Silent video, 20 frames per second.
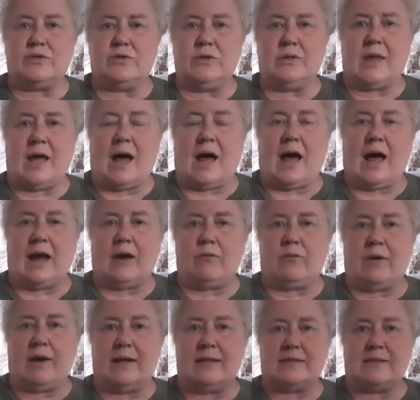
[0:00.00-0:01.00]
to the high
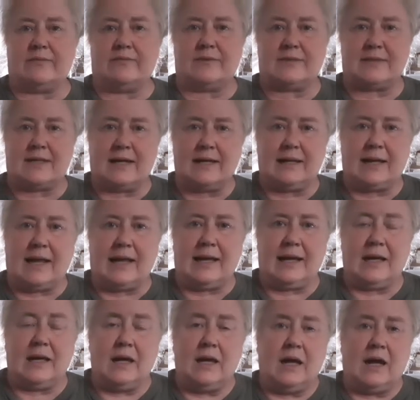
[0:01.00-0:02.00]
rays of sunlight
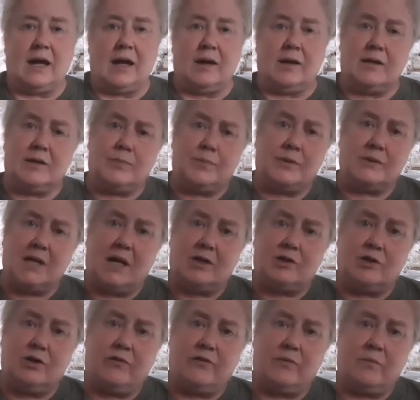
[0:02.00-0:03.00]
and to
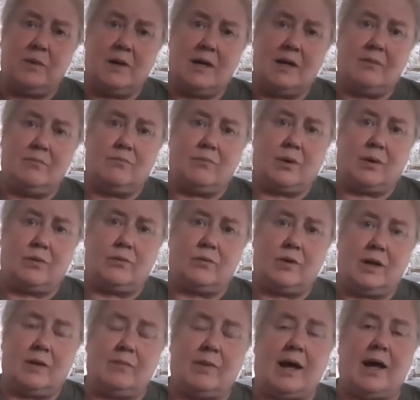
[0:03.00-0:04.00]
protect you from getting burnt
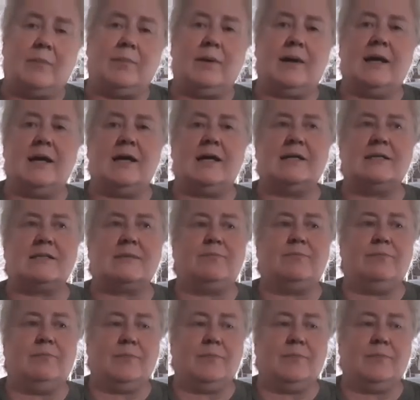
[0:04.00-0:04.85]
really bad because